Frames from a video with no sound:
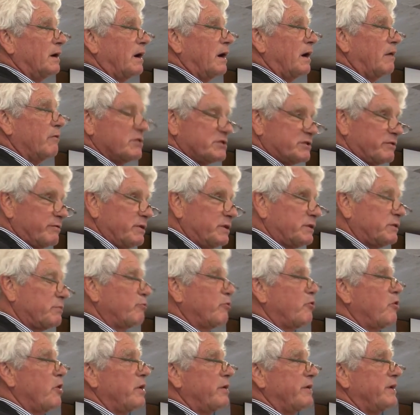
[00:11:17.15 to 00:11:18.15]
I was a bit
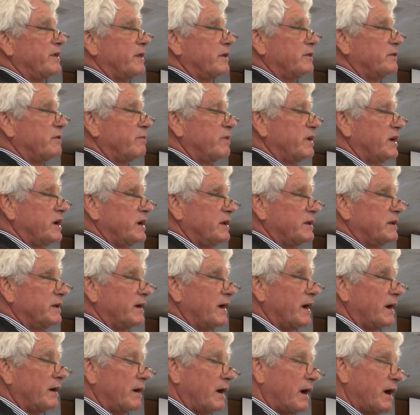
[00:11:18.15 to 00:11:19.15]
worried at the
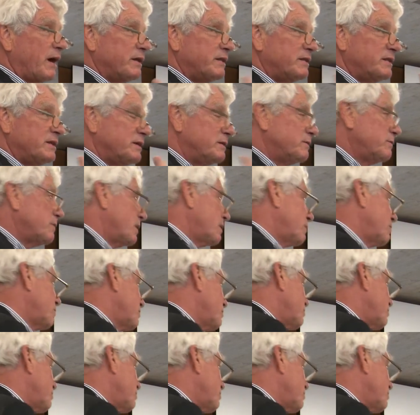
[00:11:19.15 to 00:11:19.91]
beginning. I, I did